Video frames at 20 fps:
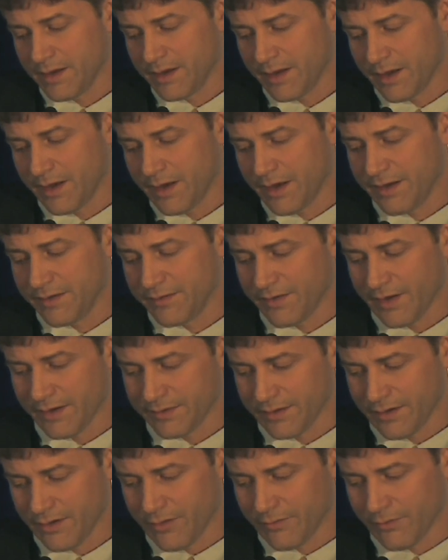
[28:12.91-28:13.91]
and it
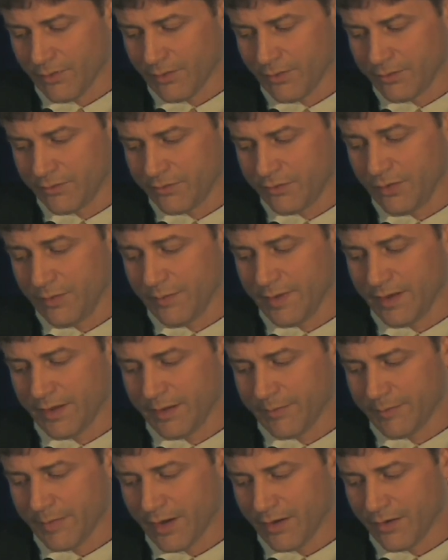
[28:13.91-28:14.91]
injected over 2
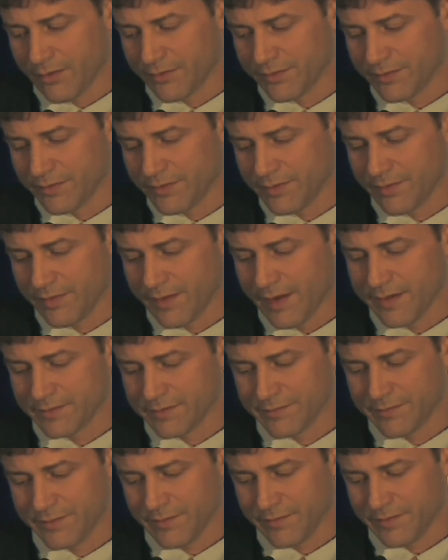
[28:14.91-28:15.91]
million barrels in
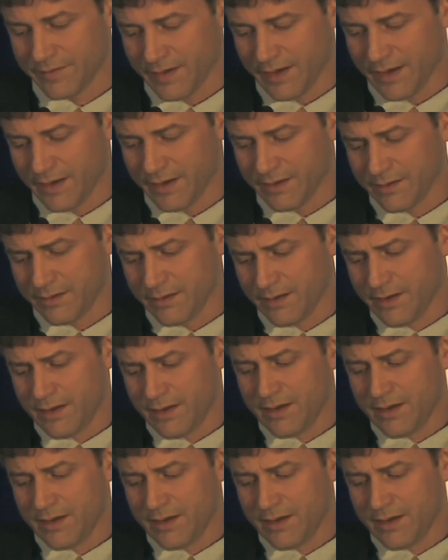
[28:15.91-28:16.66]
2015.